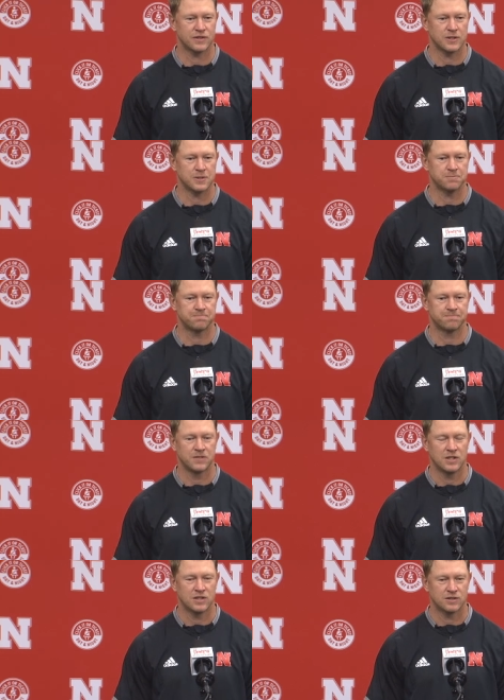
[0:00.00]
Um,
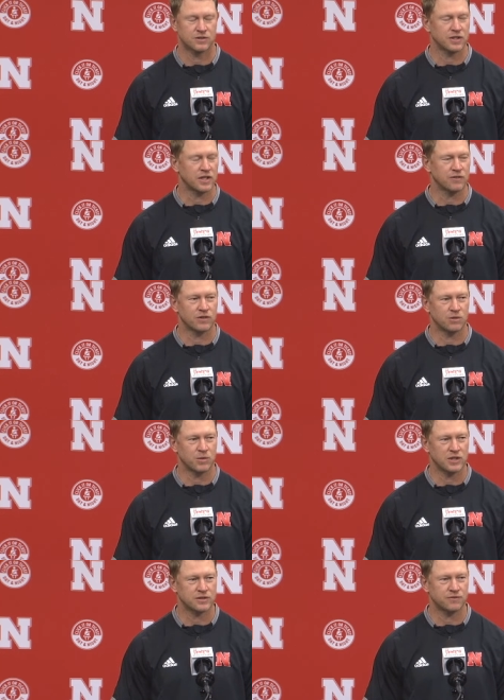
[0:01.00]
just like every
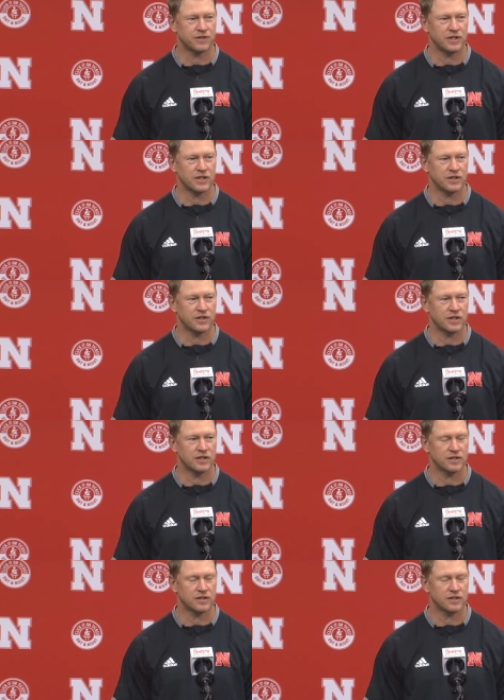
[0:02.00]
Nebraska fan, I think.